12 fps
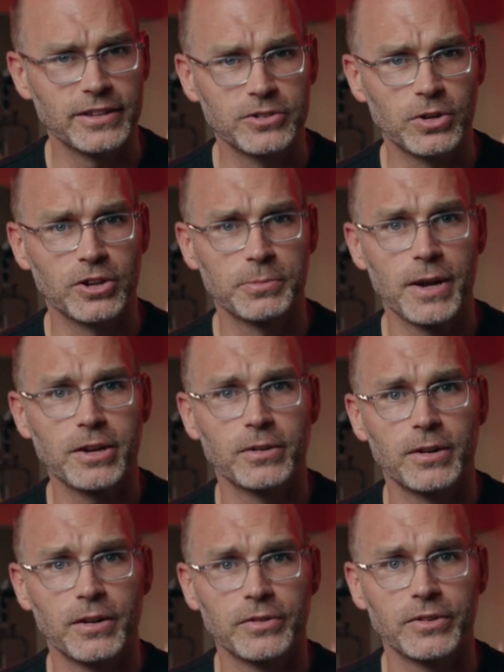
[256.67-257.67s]
and talk to Michael,
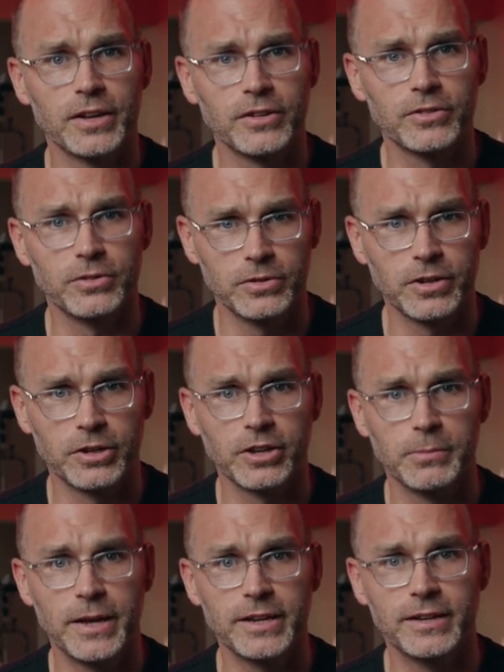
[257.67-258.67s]
and I was like, so you think you're
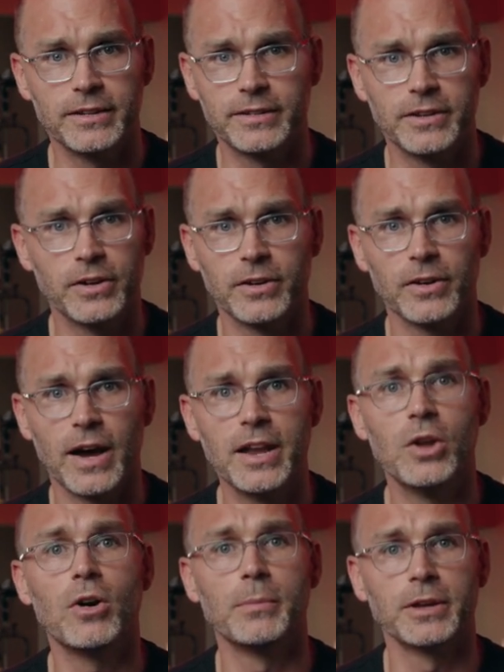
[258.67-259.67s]
going to make it? He said, no, I
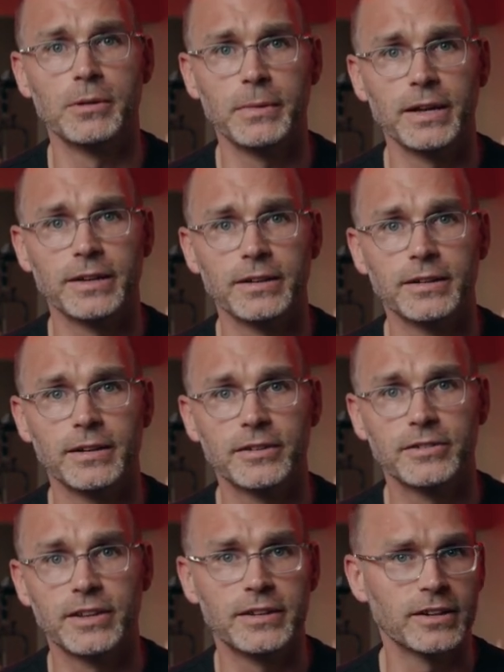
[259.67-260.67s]
know I'm going to make it. And I
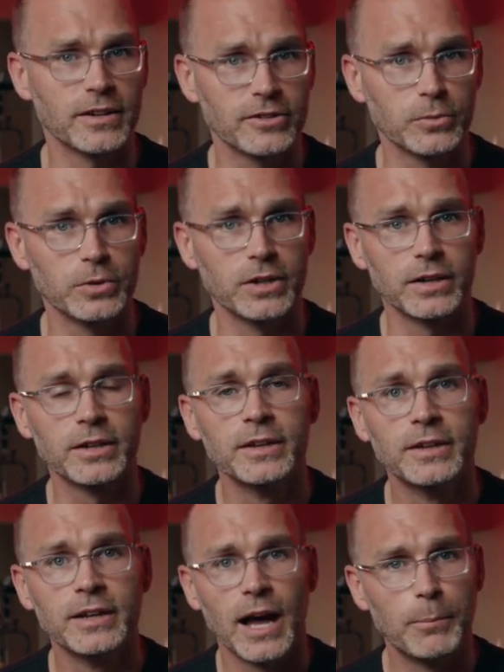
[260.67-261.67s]
sat down, I said, well, look,
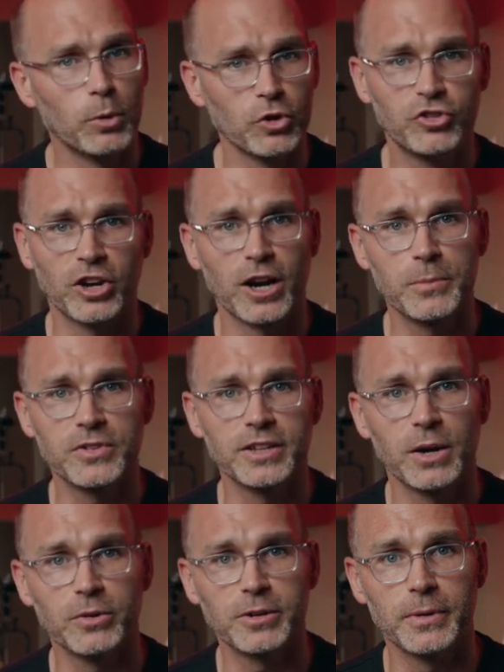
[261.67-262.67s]
I pull a chair up, sit
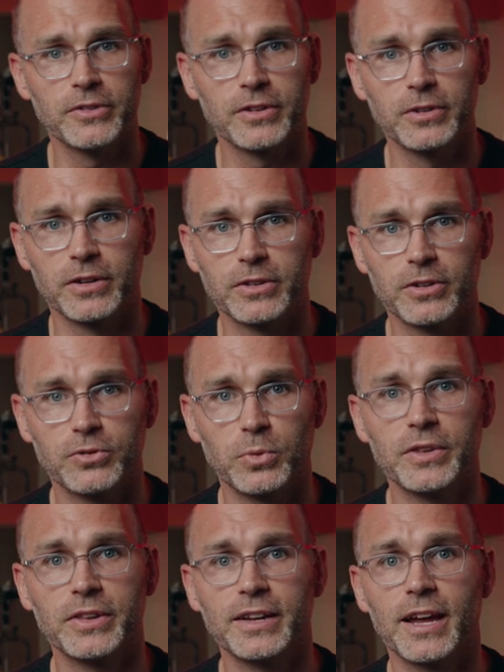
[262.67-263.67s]
down with him, and I said, look, there's
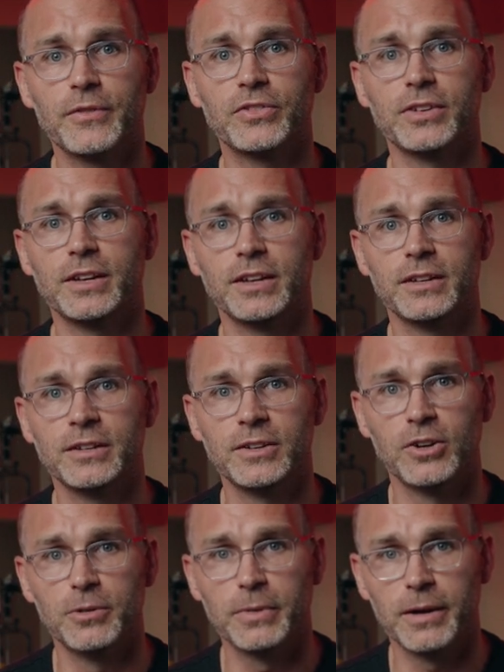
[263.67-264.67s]
one thing I've seen,
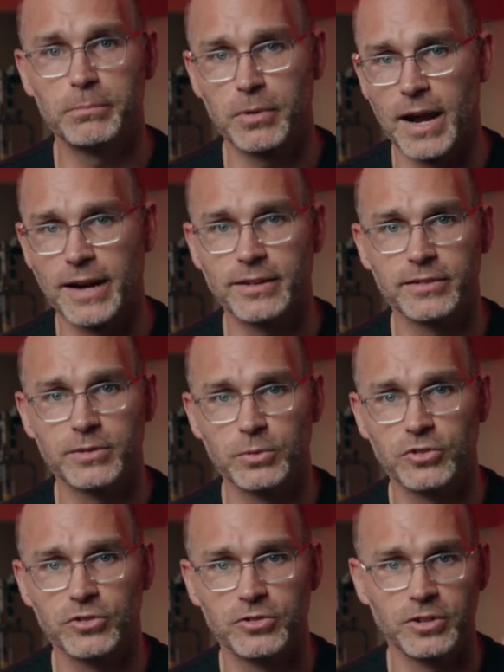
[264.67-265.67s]
in my practice,
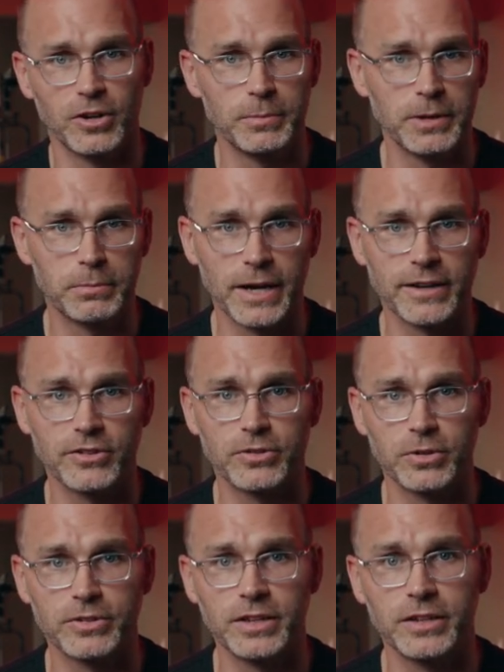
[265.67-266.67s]
which is, been in practice
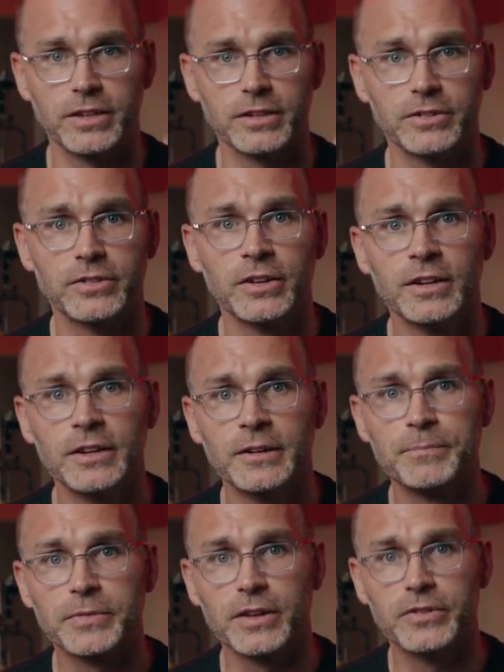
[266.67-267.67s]
13 years,
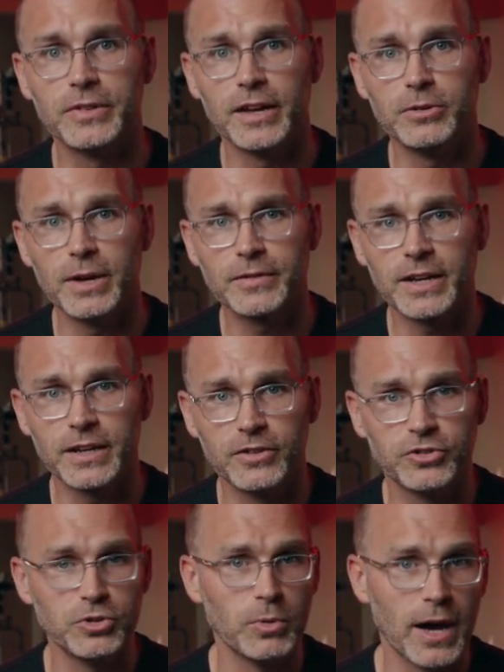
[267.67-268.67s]
is that you have kind of
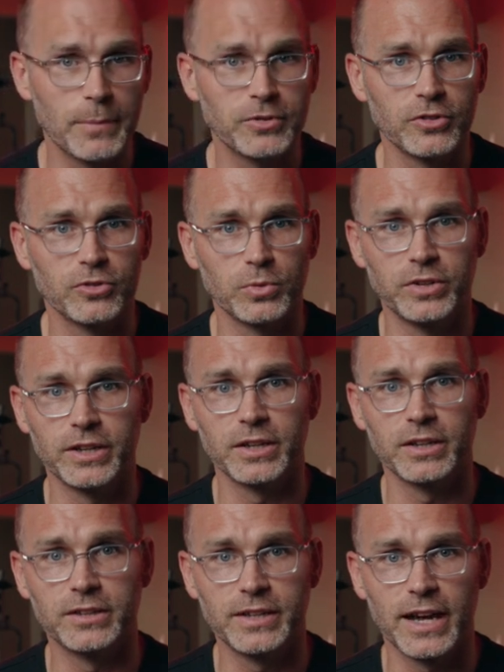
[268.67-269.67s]
2 options when you get
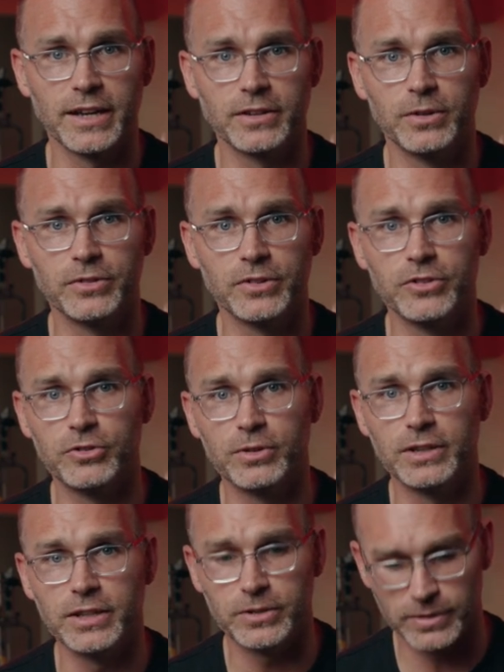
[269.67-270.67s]
a diagnosis. You
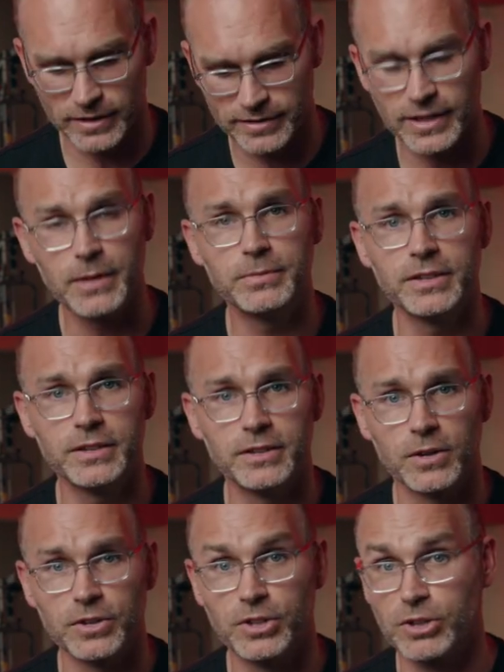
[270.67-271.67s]
can either accept
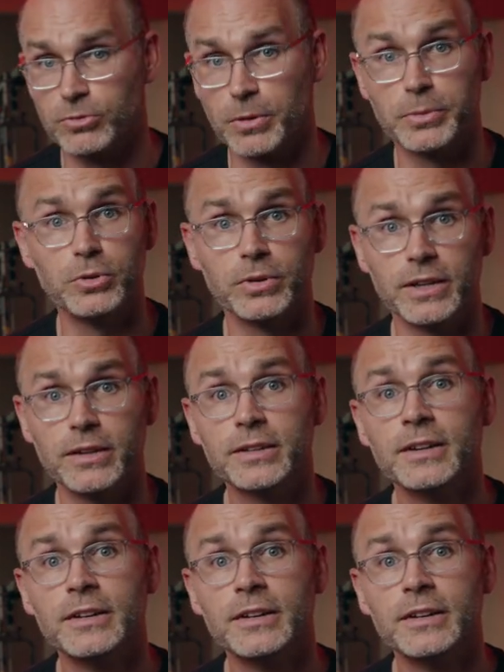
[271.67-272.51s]
it or you can rebuke it.